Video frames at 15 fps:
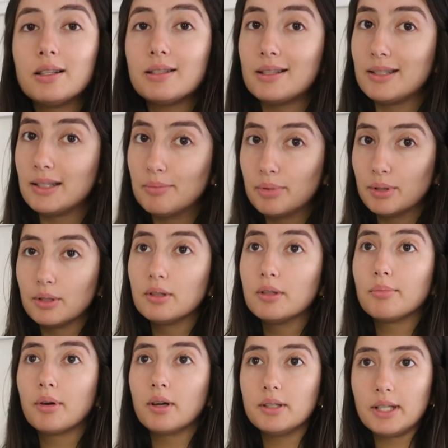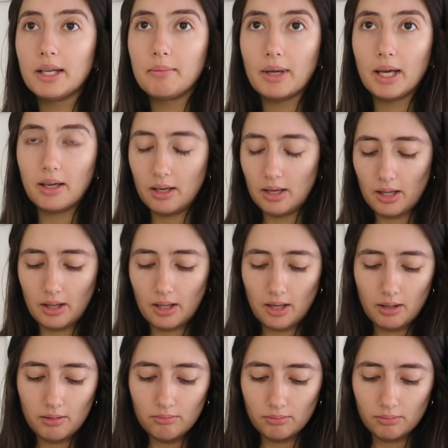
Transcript: I did put the protein powder in there.